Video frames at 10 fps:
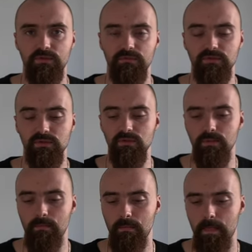from school.
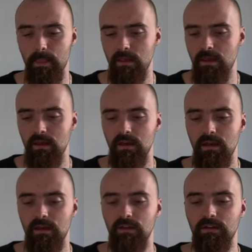
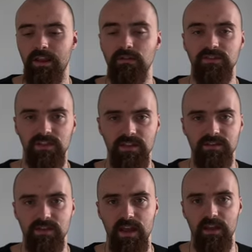Now,
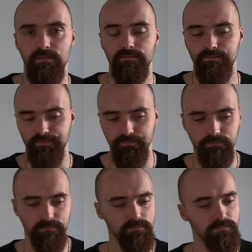since then,
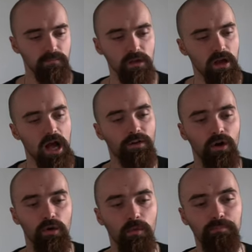I
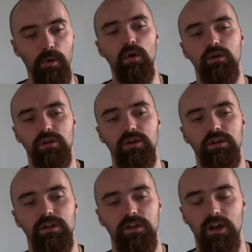wrote a book
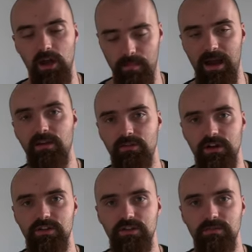about
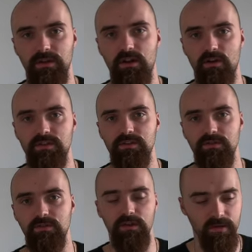crashing my car into
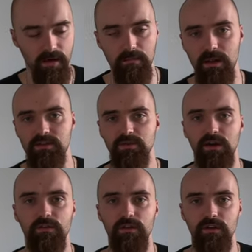school and about mental
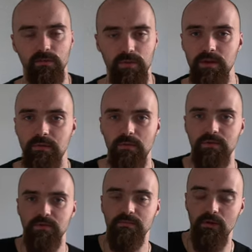health and young people, which
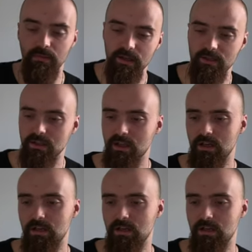was published.